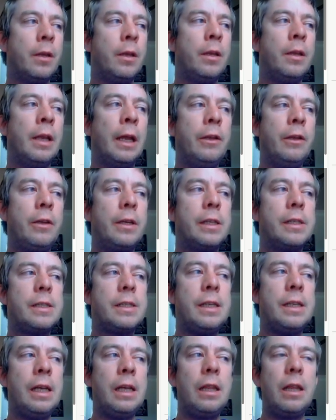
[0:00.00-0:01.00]
Now you can
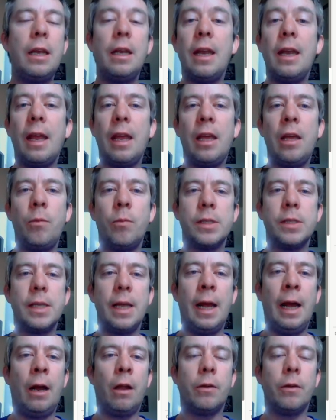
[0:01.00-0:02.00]
see the name is
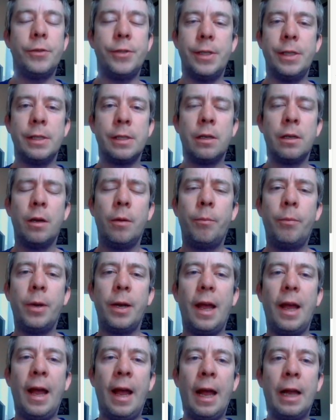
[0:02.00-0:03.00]
allergies,
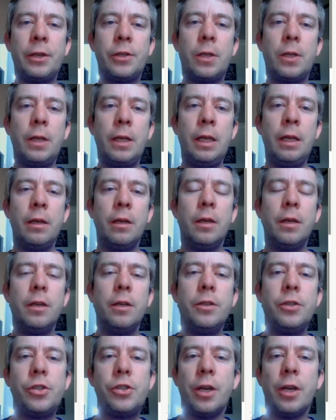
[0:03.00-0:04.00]
but actually
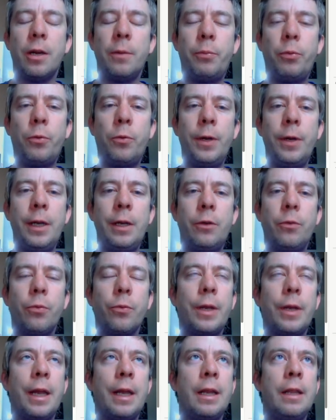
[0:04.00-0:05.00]
SharePoint
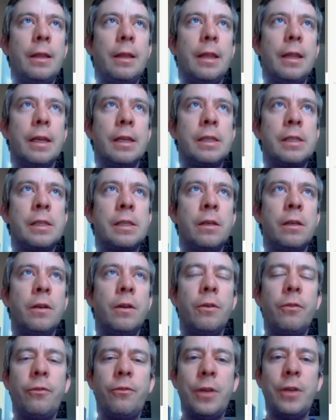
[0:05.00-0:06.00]
created this
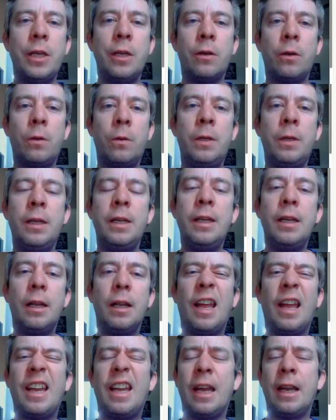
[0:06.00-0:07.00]
field
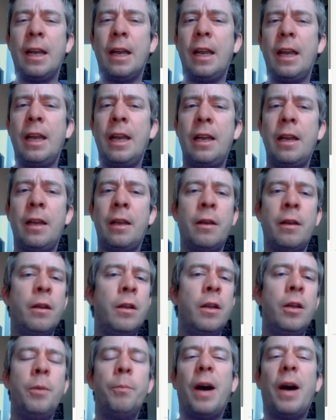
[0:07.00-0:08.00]
like in a hidden
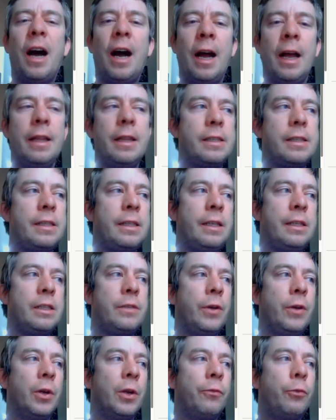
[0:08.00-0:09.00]
behind the scenes
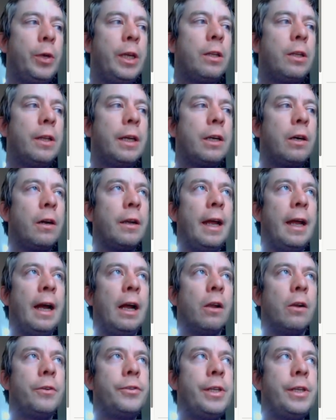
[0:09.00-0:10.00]
field. If we click on
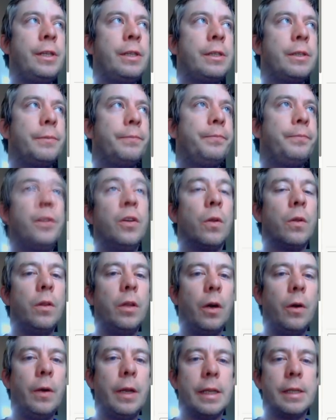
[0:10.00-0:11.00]
allergies, you'll
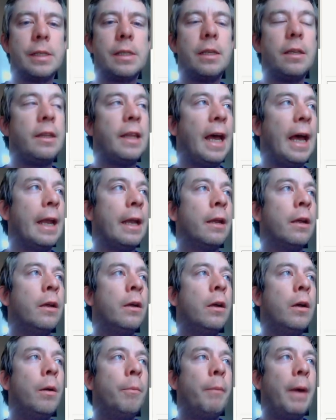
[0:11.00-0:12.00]
notice that
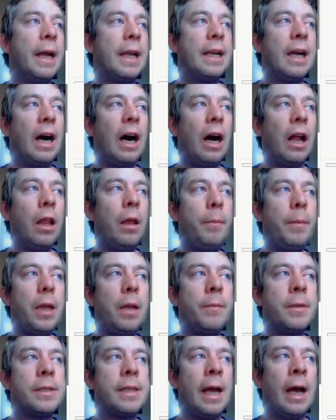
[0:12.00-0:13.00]
my column
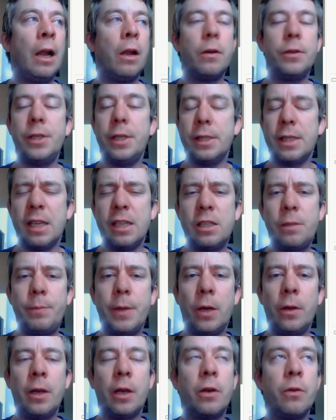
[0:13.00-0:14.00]
name is allergies. I
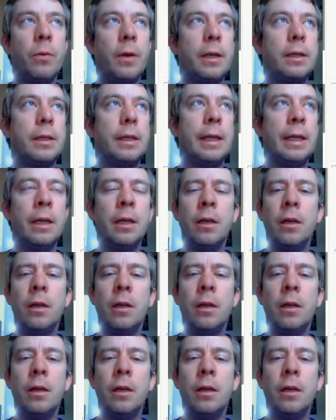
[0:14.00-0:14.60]
spelled it correctly.